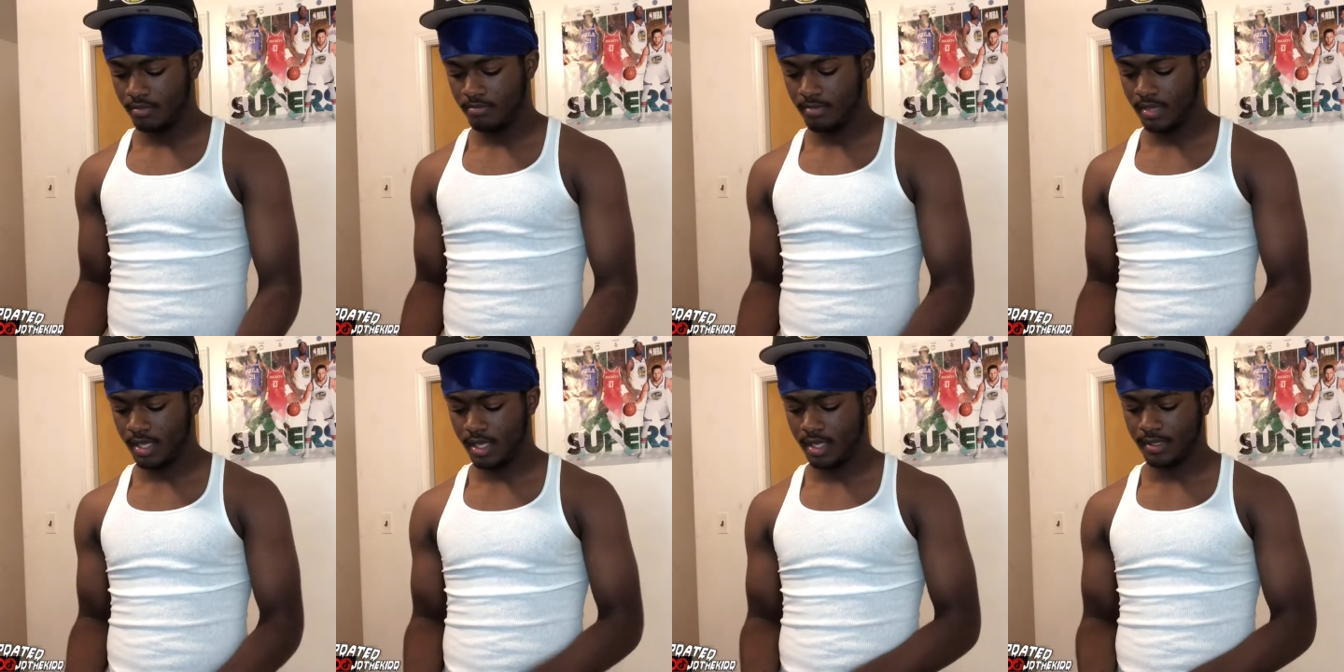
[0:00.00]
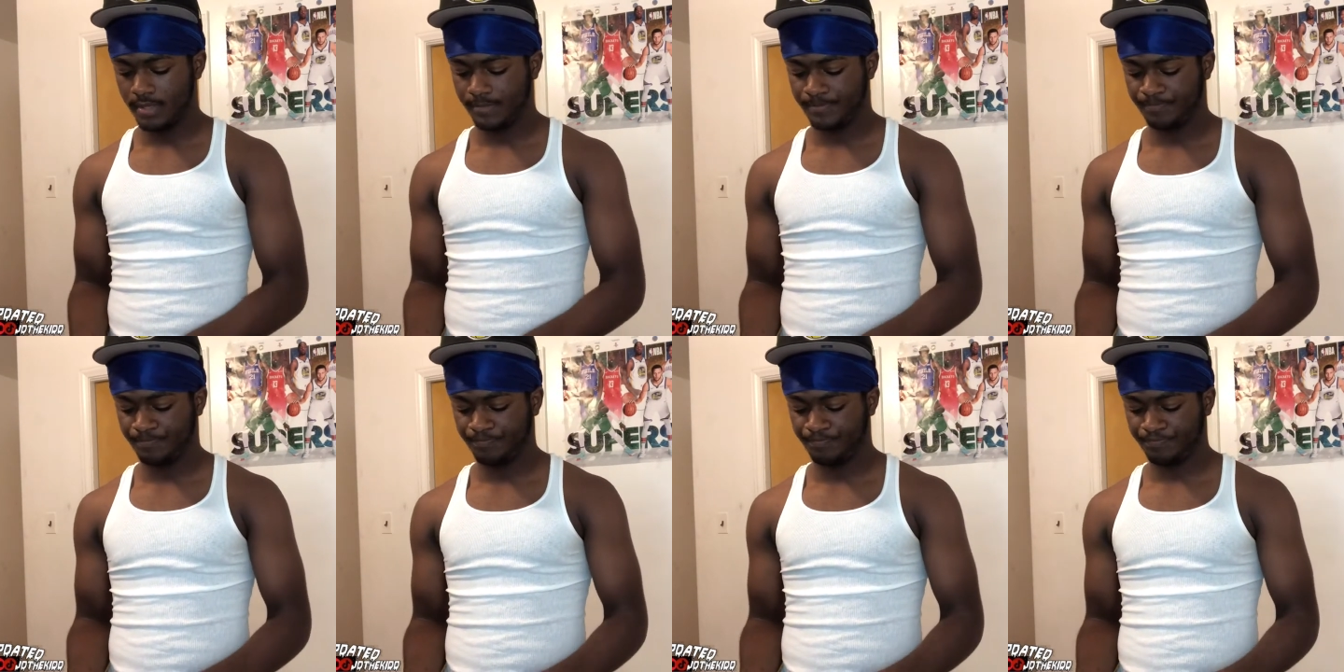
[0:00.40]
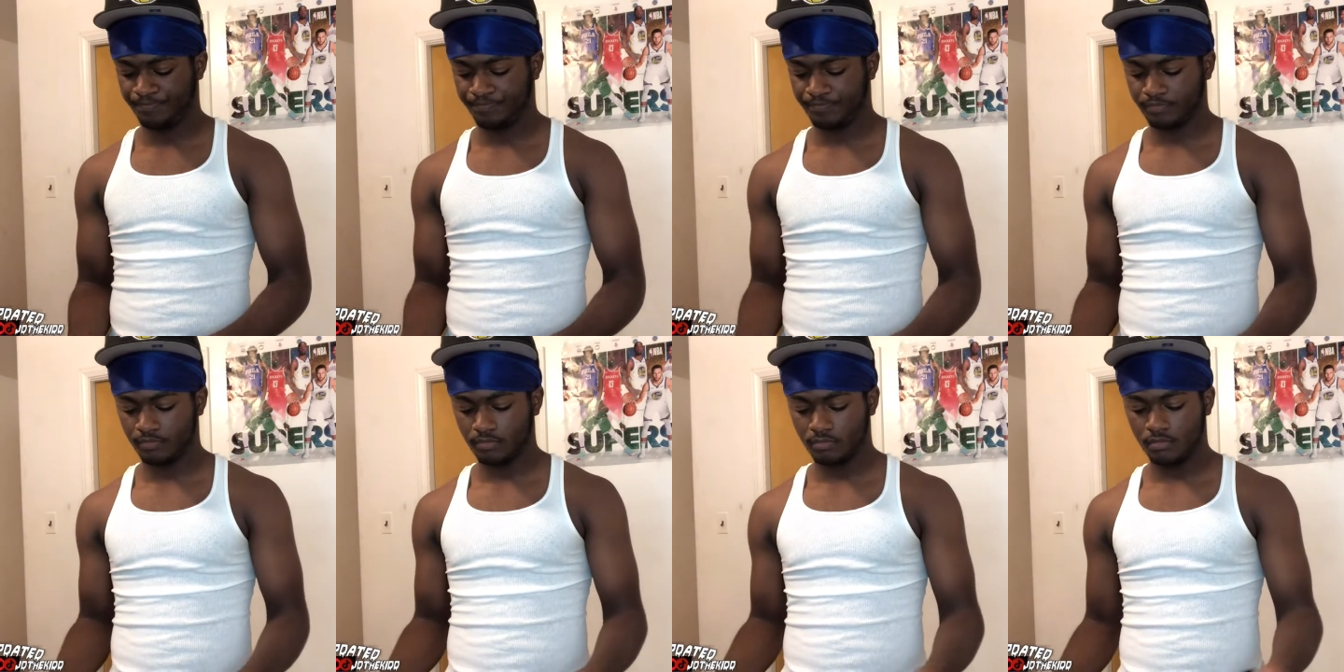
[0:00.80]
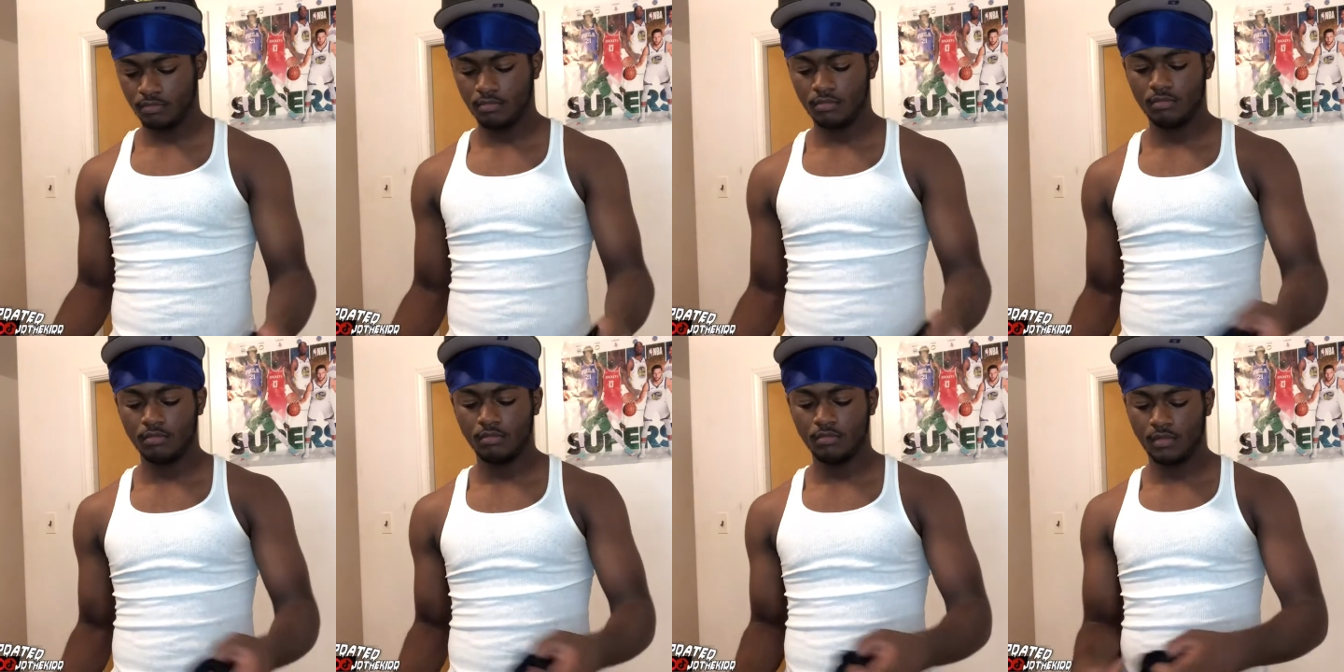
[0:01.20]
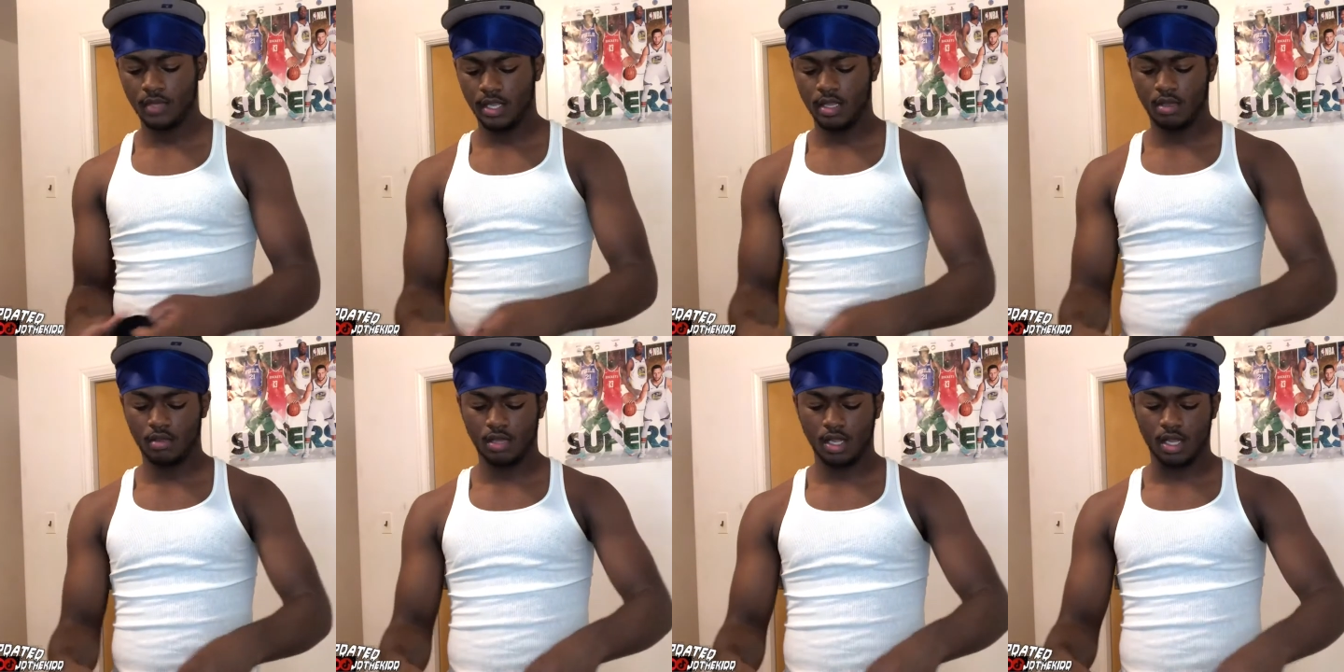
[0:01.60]
man.
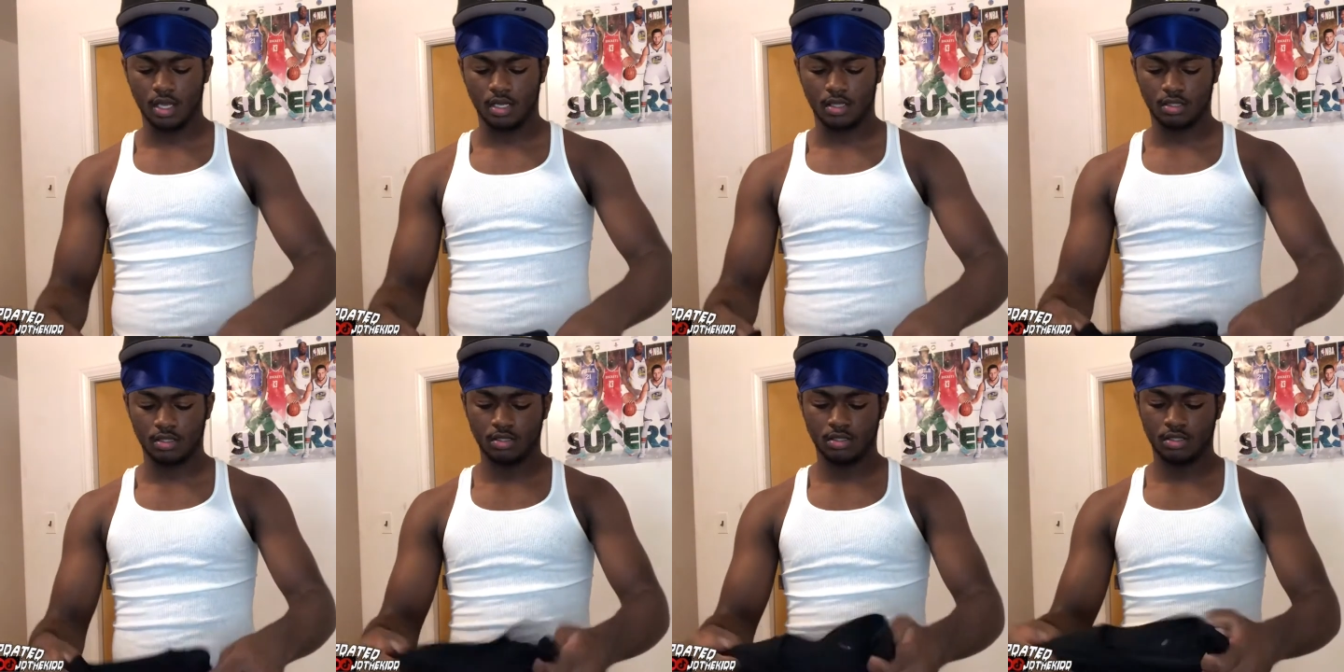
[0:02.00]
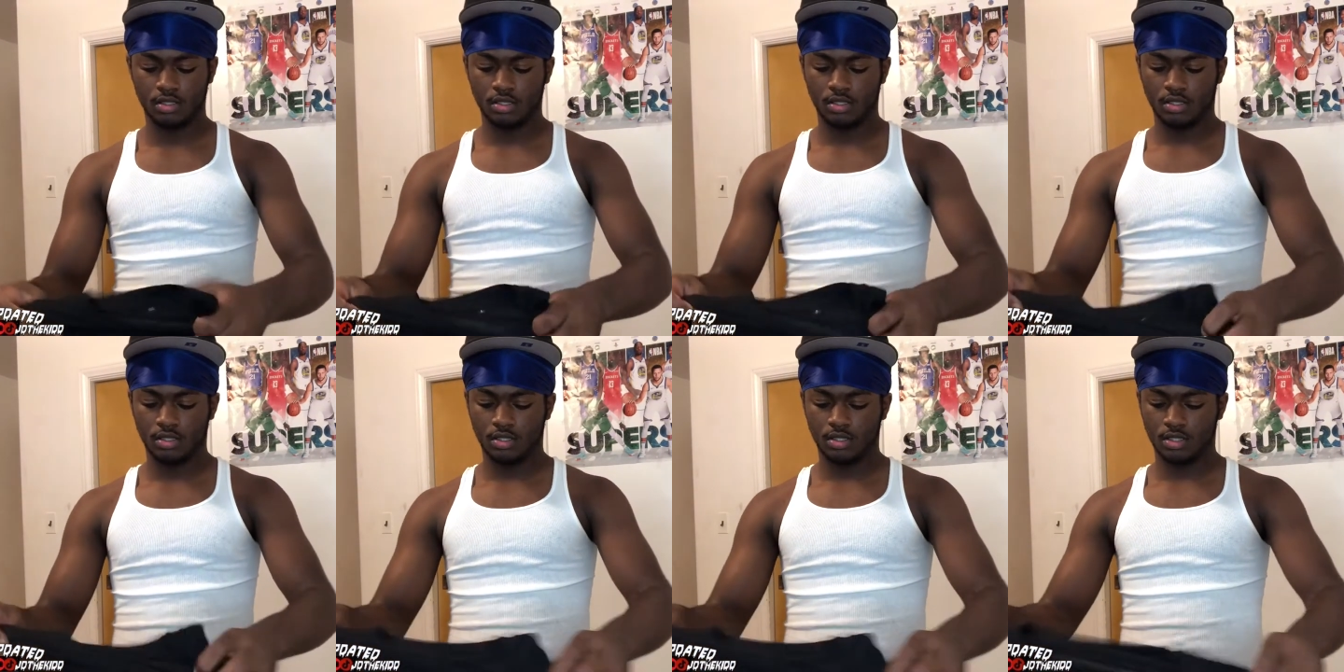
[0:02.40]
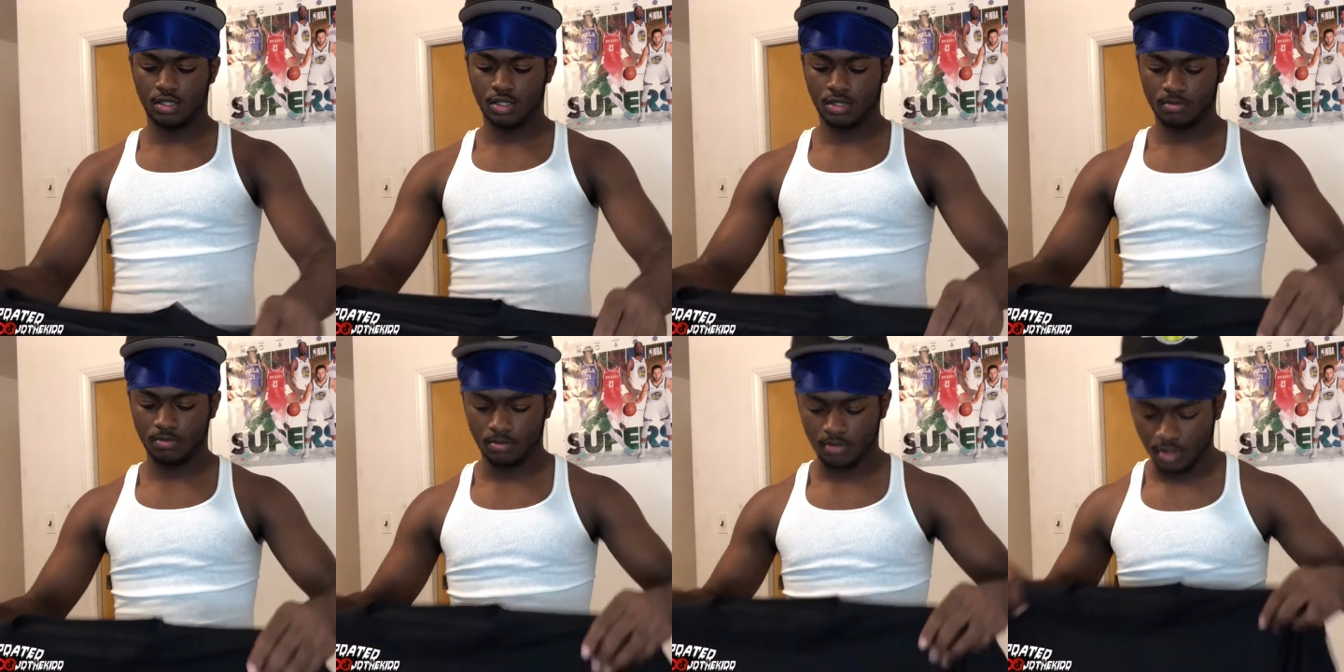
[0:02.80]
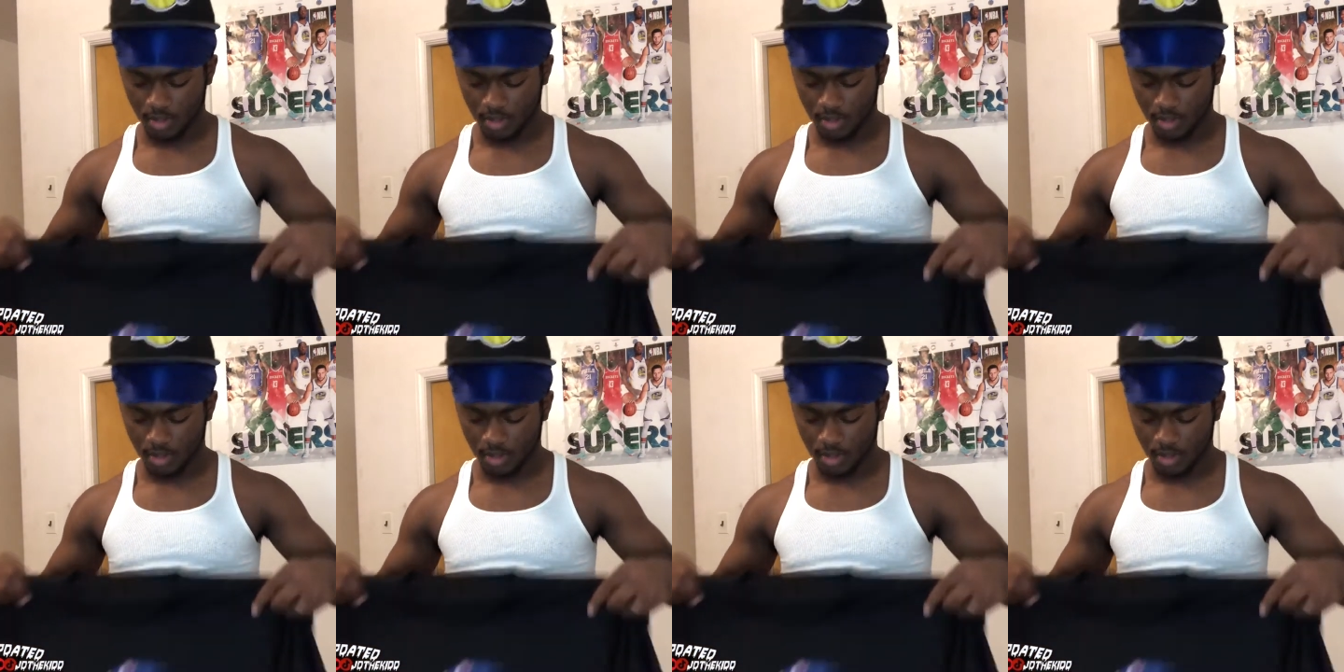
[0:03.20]
Ain't gonna lie, just some